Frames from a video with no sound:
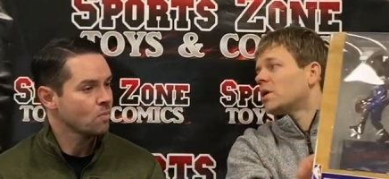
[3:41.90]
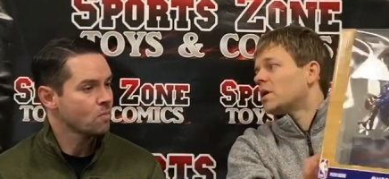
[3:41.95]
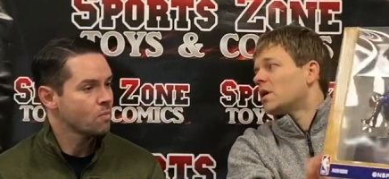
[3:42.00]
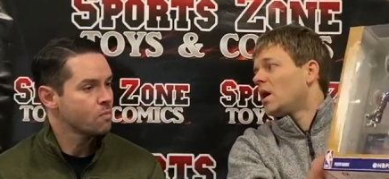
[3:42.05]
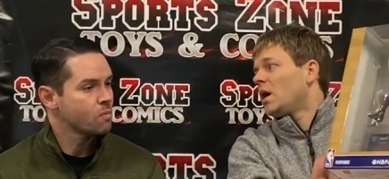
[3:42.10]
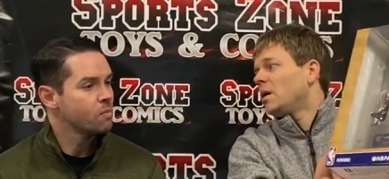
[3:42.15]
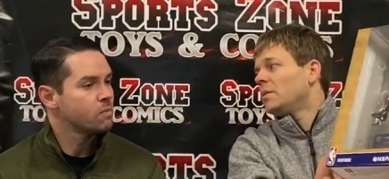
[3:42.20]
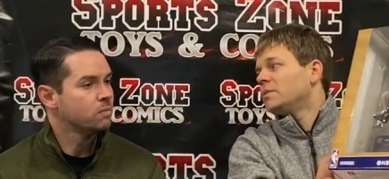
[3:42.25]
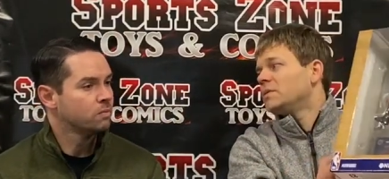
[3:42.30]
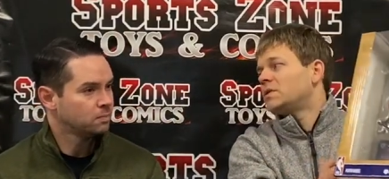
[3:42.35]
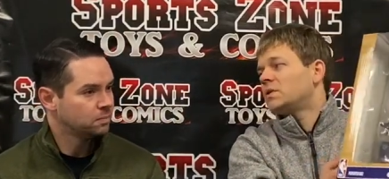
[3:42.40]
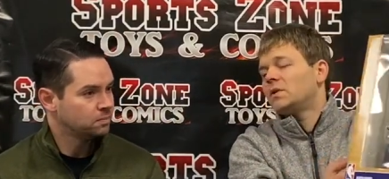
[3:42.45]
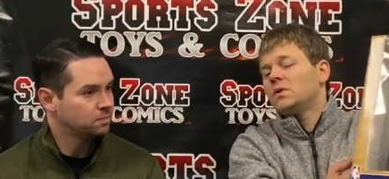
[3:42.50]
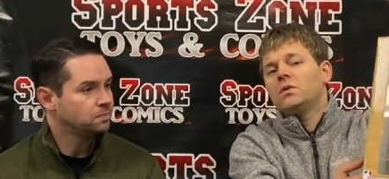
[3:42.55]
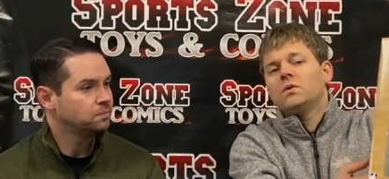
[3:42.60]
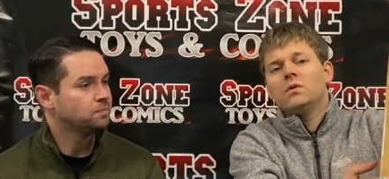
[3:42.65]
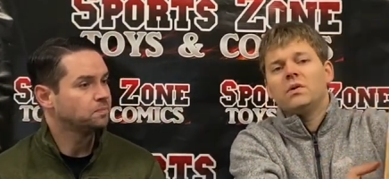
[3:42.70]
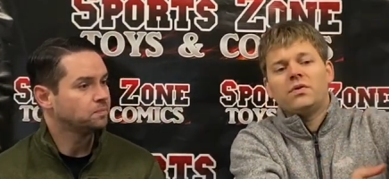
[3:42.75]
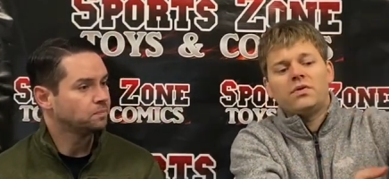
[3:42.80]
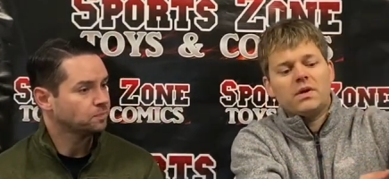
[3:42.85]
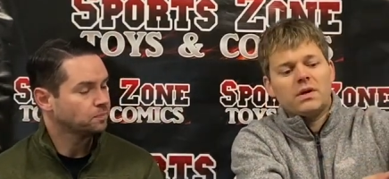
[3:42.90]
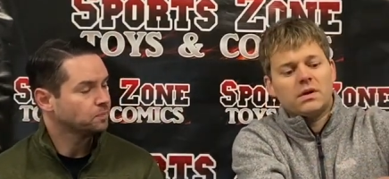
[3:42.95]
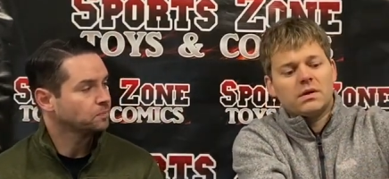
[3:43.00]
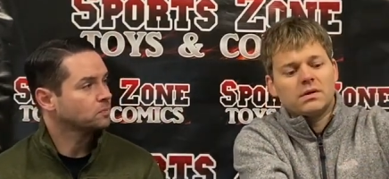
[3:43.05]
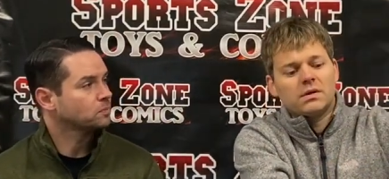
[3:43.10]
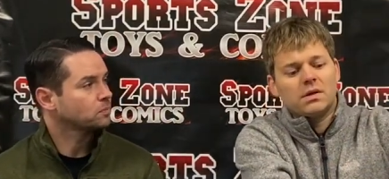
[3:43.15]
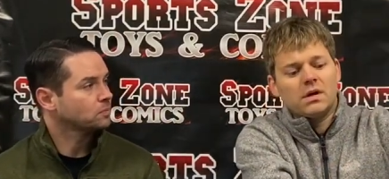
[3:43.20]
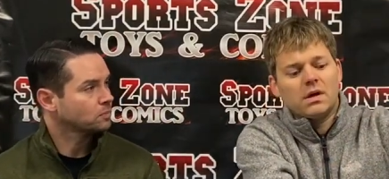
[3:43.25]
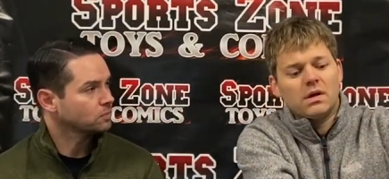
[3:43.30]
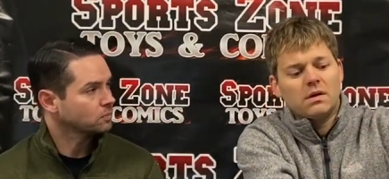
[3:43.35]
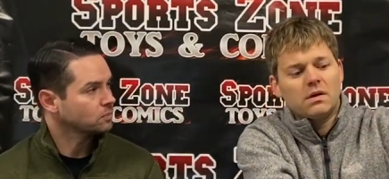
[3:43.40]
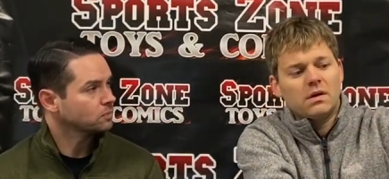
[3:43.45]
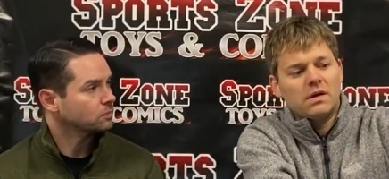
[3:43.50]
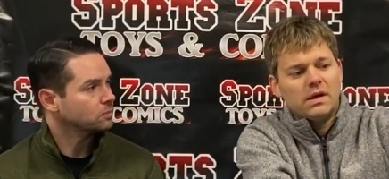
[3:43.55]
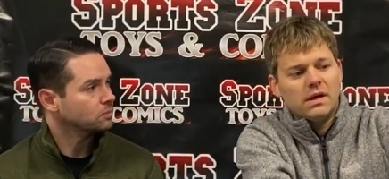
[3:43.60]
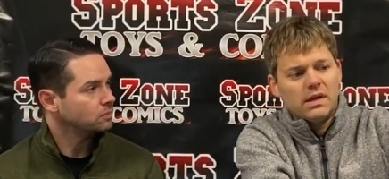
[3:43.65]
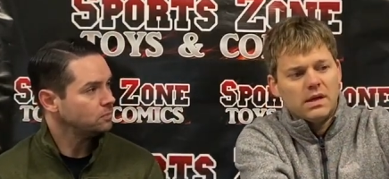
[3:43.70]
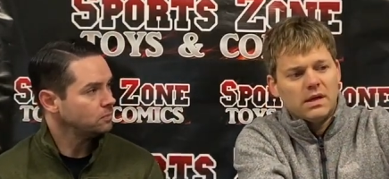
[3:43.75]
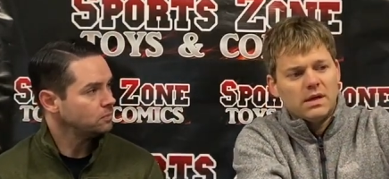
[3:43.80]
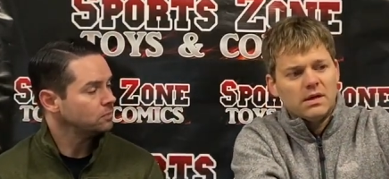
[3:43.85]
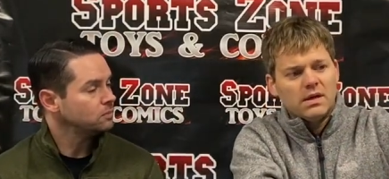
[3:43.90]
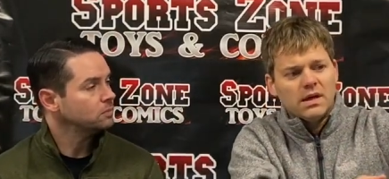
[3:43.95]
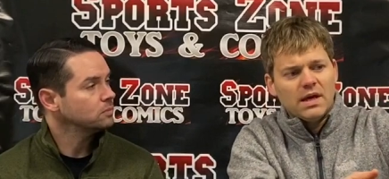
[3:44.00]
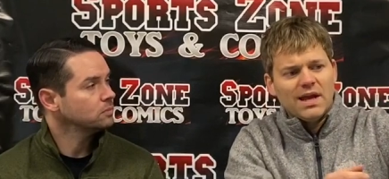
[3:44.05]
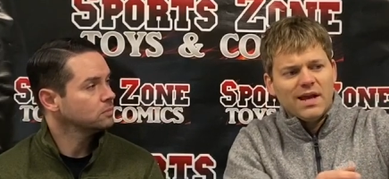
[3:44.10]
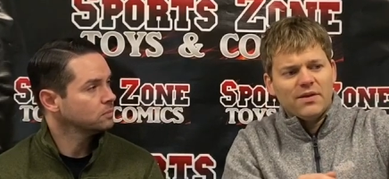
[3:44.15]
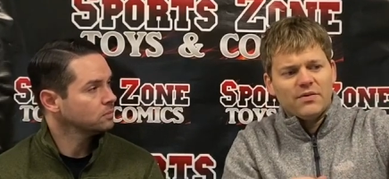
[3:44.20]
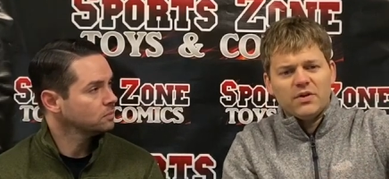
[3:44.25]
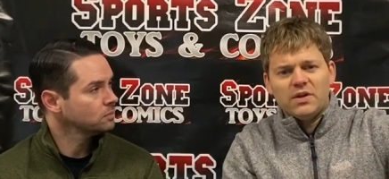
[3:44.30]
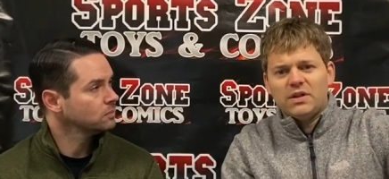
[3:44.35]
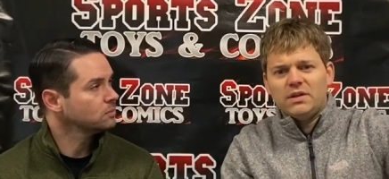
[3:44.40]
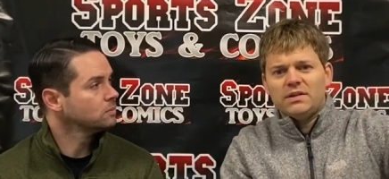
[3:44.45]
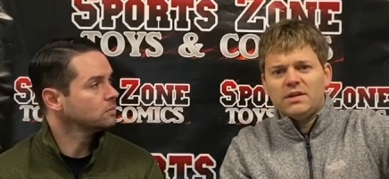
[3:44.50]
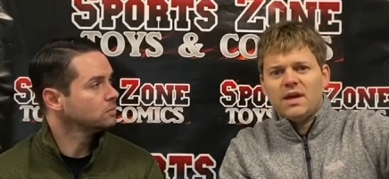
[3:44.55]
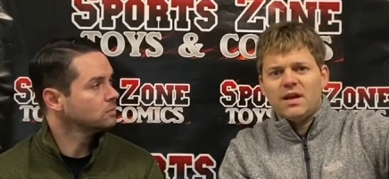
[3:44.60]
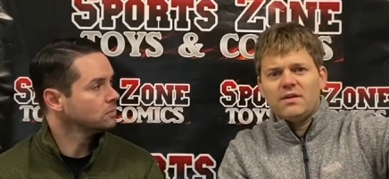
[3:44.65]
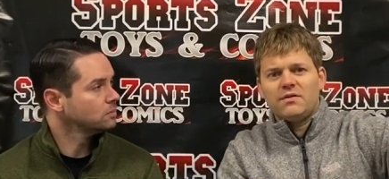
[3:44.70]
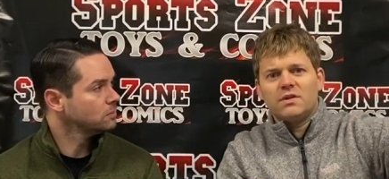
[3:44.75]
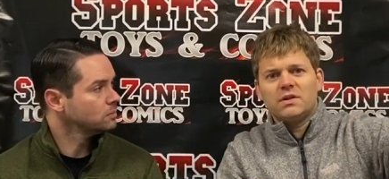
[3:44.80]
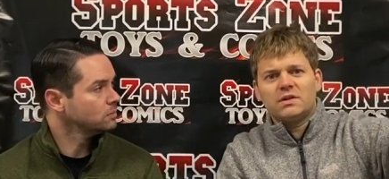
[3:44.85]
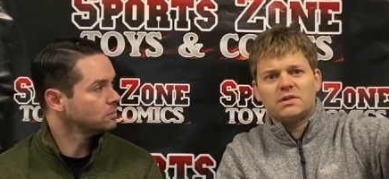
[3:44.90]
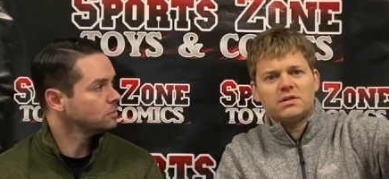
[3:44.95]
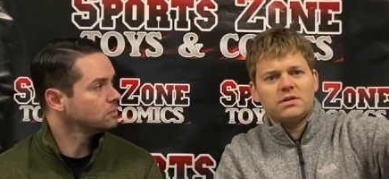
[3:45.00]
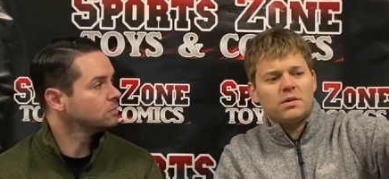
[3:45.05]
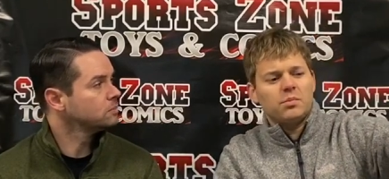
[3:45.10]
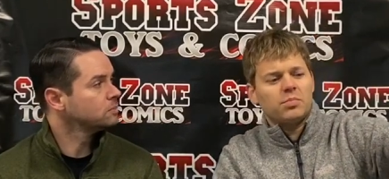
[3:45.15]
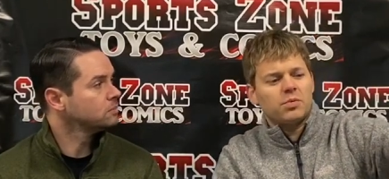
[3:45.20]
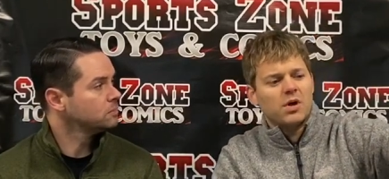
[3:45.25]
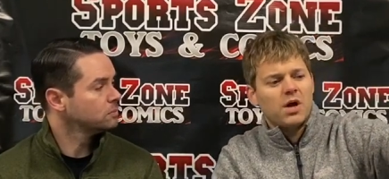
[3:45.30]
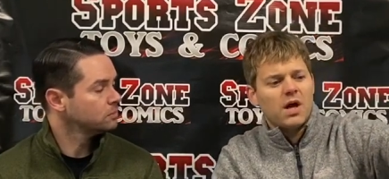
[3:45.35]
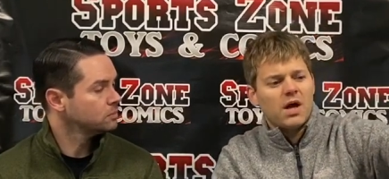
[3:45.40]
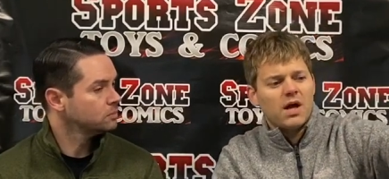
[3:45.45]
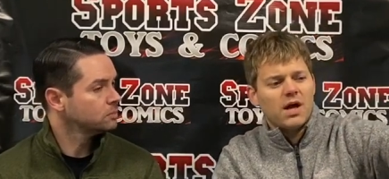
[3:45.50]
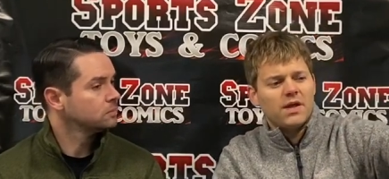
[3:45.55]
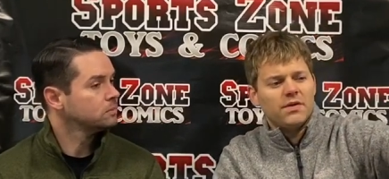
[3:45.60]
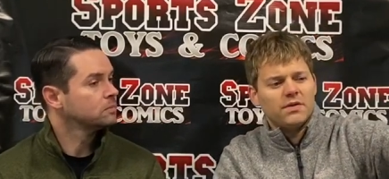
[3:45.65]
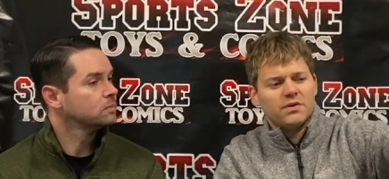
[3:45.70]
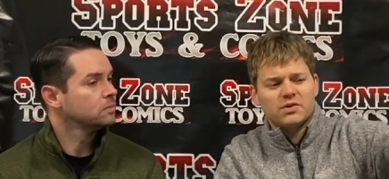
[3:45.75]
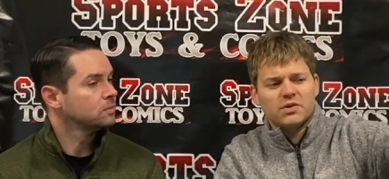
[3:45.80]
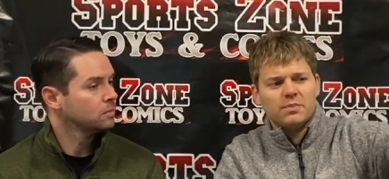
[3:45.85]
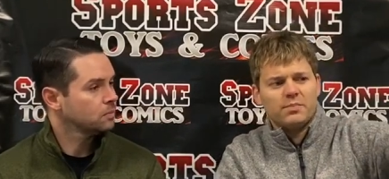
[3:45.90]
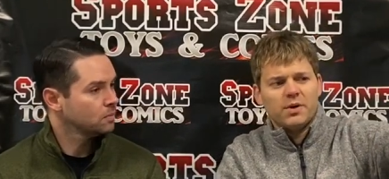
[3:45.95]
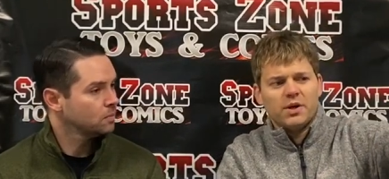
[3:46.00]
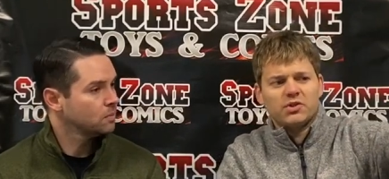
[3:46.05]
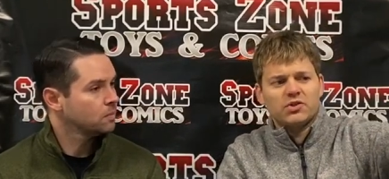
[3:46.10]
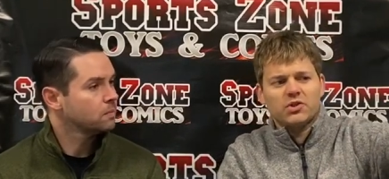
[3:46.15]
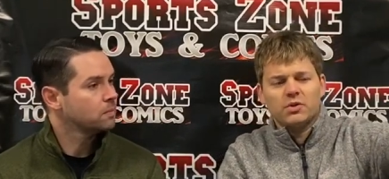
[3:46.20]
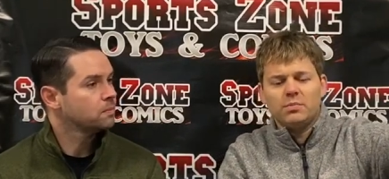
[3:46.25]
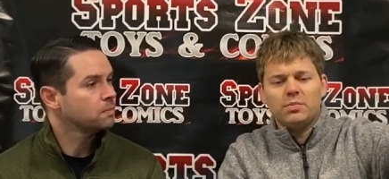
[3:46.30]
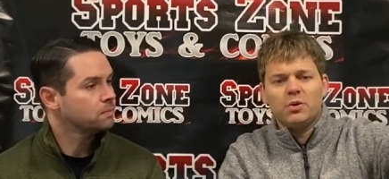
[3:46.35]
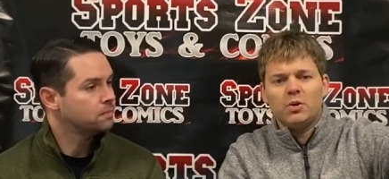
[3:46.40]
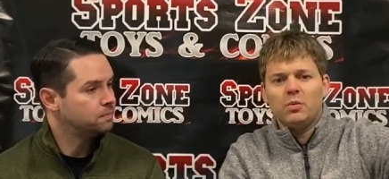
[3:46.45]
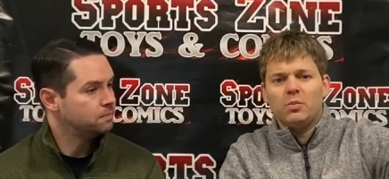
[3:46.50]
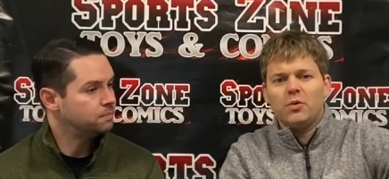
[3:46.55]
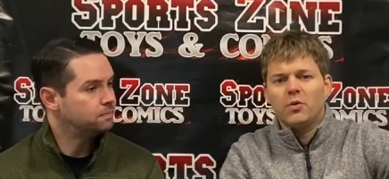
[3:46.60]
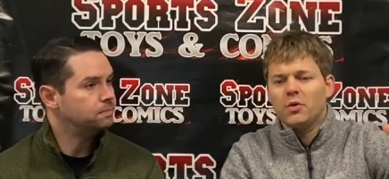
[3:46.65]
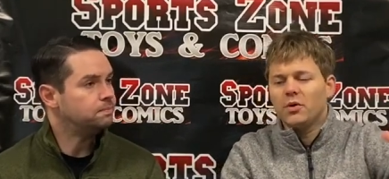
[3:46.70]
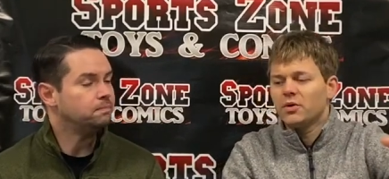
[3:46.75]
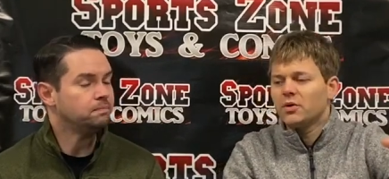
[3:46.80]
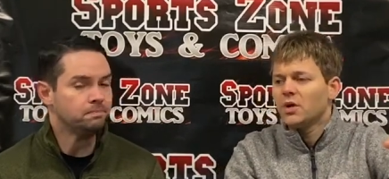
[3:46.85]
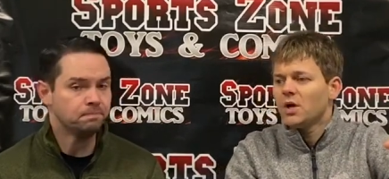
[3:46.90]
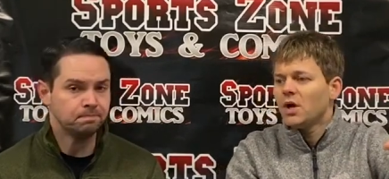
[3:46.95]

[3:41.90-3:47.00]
Speaker 1: to come too. I think. Uh, Anthony Davis, LeBron. There's a bunch of billboard.